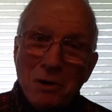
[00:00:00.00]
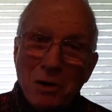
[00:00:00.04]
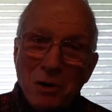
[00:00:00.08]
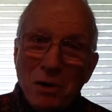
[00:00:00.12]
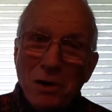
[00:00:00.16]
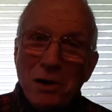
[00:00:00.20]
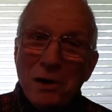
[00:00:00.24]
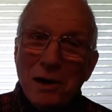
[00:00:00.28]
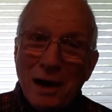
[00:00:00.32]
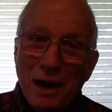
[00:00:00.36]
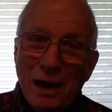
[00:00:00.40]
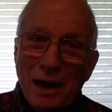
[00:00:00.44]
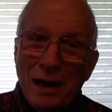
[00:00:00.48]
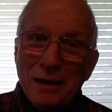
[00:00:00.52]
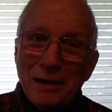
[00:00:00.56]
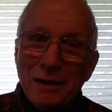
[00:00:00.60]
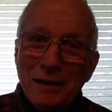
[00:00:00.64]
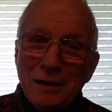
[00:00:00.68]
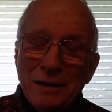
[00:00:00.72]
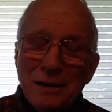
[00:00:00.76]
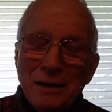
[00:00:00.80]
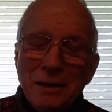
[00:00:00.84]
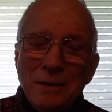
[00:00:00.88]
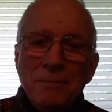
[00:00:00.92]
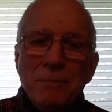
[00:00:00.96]
or not.
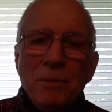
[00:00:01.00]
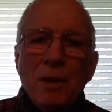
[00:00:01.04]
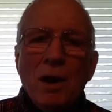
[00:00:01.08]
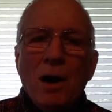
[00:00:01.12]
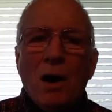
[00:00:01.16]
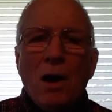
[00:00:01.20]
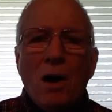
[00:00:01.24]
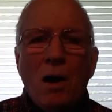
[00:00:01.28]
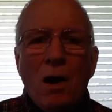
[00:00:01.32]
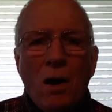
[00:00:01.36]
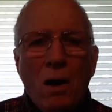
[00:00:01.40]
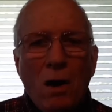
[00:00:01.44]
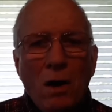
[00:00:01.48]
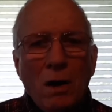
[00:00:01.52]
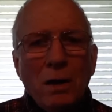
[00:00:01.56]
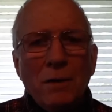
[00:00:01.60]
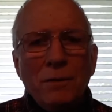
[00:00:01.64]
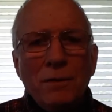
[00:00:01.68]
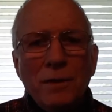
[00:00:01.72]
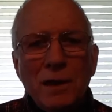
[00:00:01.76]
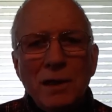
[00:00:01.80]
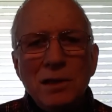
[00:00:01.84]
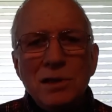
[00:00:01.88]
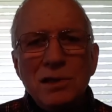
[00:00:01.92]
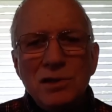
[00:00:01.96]
All
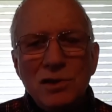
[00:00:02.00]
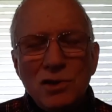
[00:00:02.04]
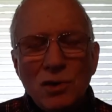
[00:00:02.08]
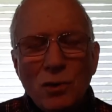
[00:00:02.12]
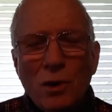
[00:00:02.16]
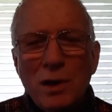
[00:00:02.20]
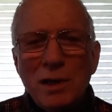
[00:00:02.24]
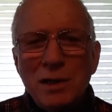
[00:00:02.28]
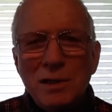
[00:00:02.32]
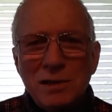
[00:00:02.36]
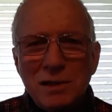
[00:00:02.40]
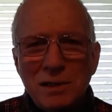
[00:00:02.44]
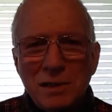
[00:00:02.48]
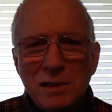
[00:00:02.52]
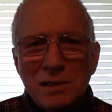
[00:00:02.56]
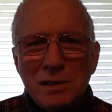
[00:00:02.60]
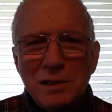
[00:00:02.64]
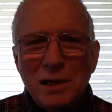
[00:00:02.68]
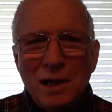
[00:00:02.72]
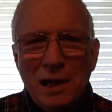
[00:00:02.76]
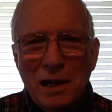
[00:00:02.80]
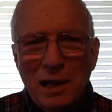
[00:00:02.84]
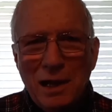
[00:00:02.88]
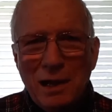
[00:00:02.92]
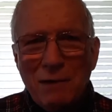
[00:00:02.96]
of these
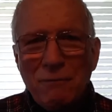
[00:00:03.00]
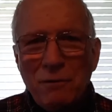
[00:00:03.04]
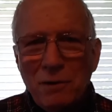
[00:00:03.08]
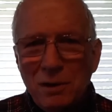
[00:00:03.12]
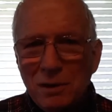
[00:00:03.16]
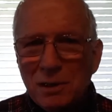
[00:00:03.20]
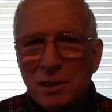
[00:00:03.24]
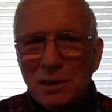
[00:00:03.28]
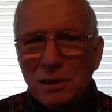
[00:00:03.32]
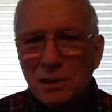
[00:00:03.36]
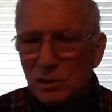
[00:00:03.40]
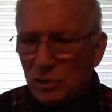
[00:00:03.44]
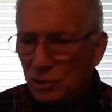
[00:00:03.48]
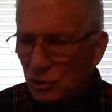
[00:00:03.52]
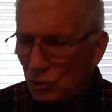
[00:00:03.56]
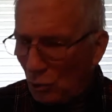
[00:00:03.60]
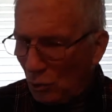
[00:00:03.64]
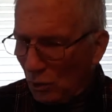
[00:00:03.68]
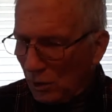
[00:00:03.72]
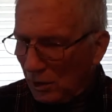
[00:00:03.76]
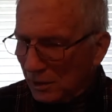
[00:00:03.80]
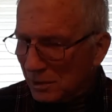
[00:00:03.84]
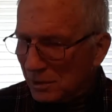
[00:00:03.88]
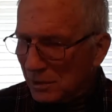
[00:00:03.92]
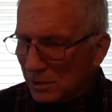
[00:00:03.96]
choices, every little
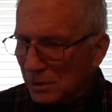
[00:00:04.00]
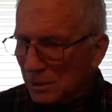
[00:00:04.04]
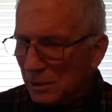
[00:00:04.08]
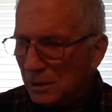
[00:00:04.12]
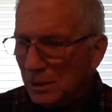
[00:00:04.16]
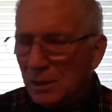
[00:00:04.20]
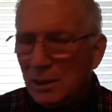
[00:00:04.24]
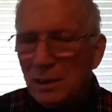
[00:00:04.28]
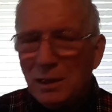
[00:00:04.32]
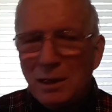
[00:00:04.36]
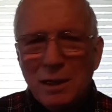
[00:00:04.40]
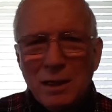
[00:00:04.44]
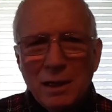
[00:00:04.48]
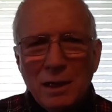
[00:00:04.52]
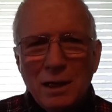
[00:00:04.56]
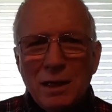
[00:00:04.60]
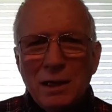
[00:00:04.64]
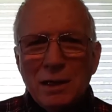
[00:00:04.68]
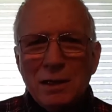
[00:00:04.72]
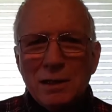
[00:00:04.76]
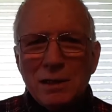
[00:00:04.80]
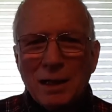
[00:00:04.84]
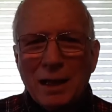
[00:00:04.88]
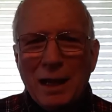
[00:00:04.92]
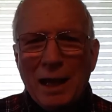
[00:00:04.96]
choice is